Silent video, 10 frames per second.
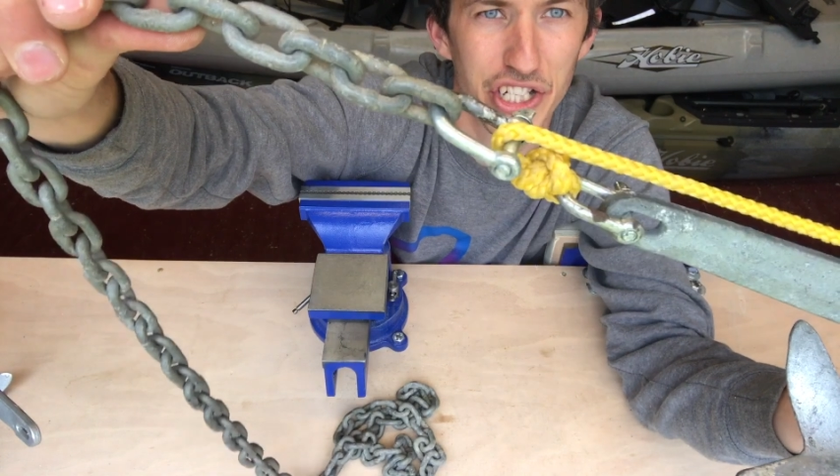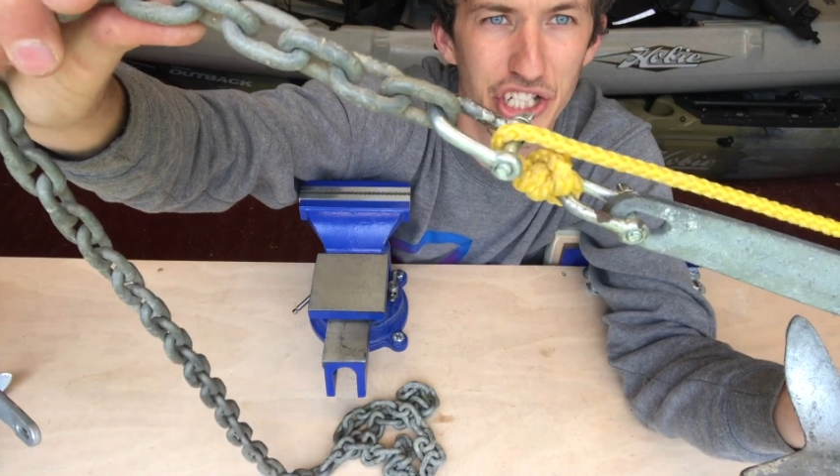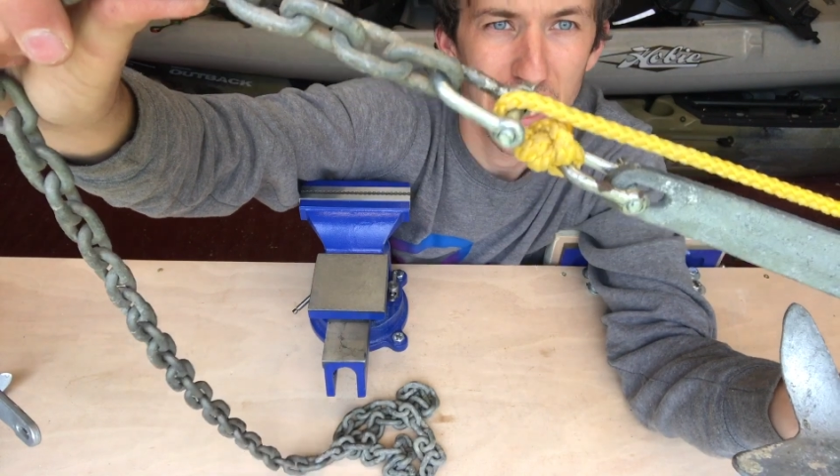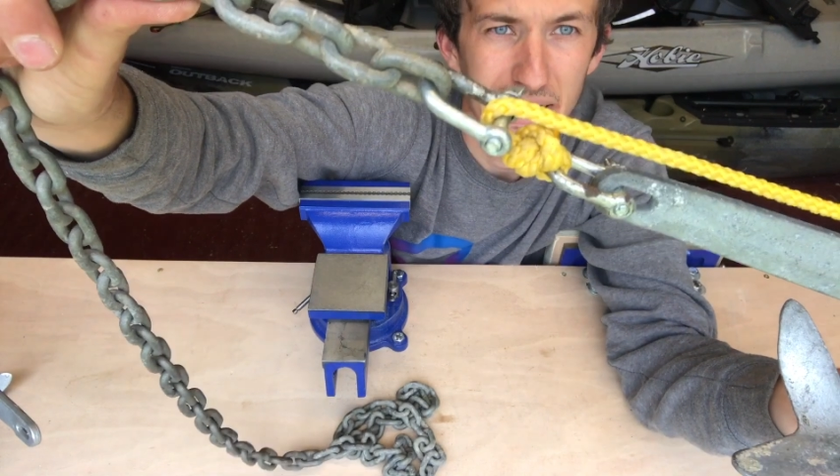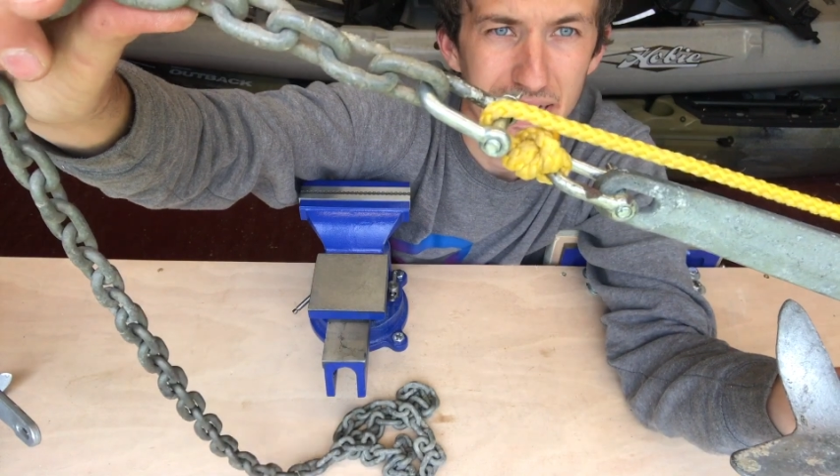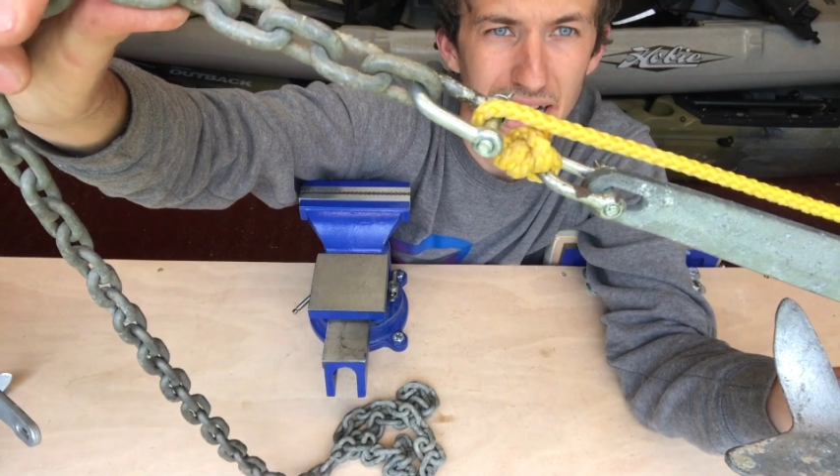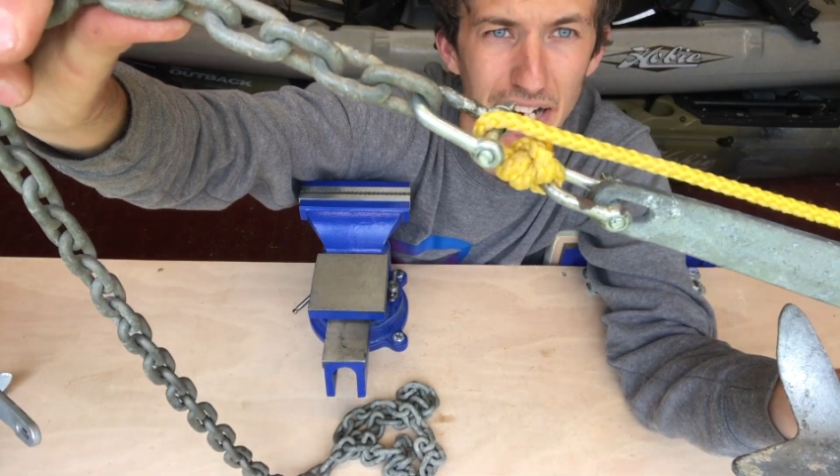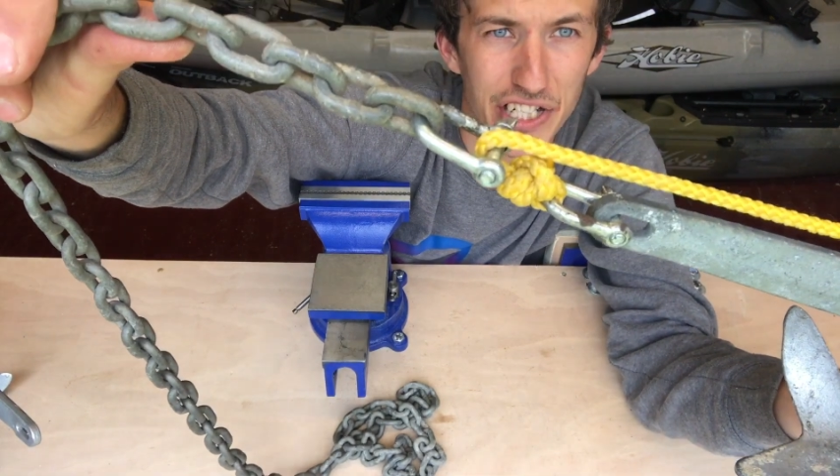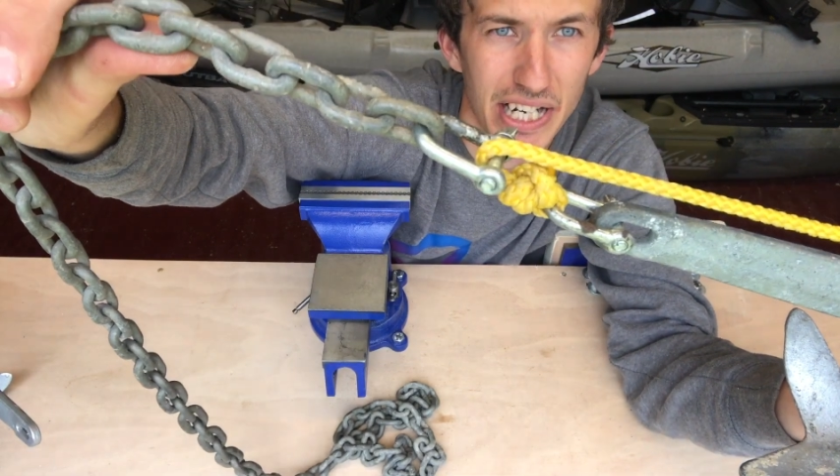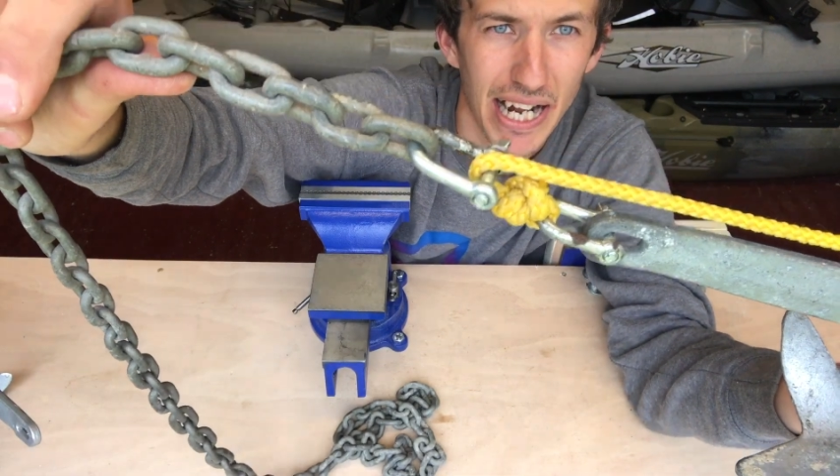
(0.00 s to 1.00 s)
your chain's
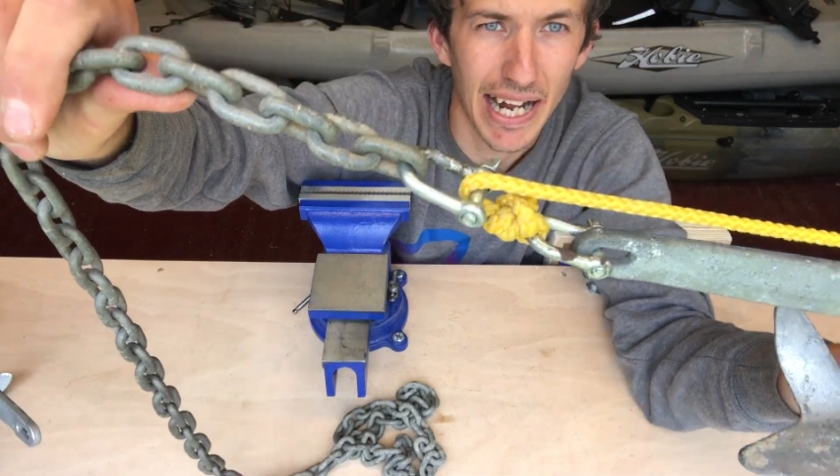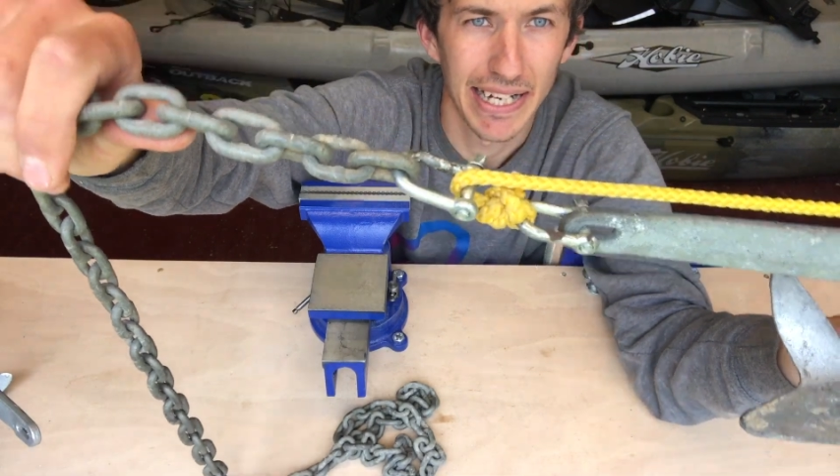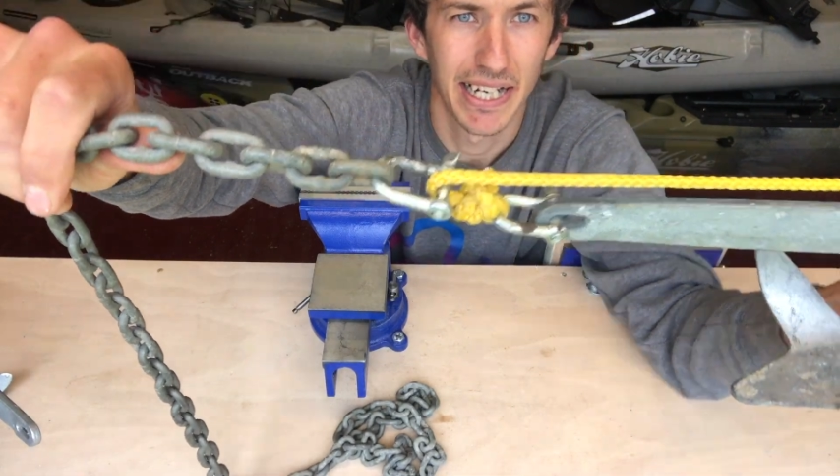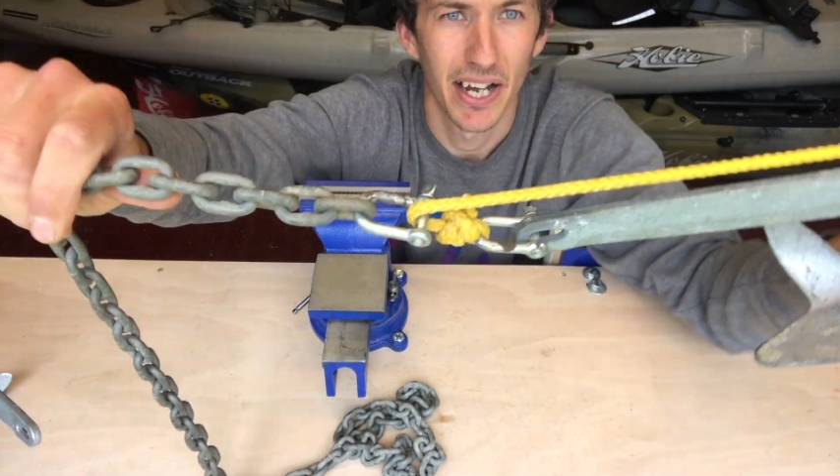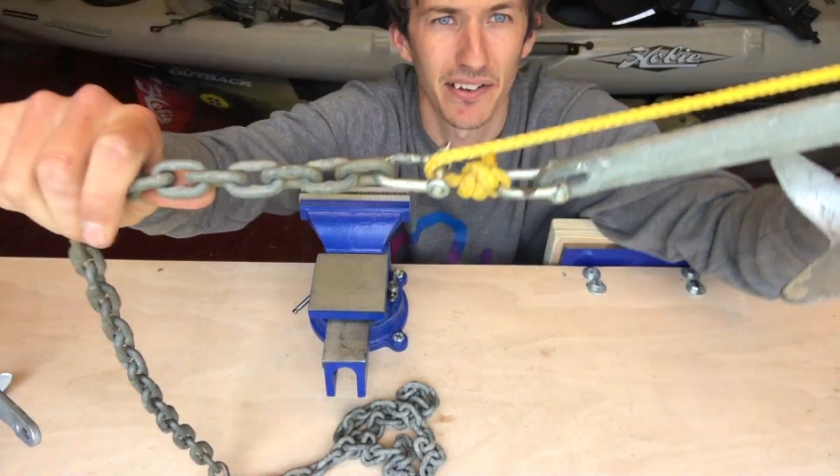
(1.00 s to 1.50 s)
attached to that anchor.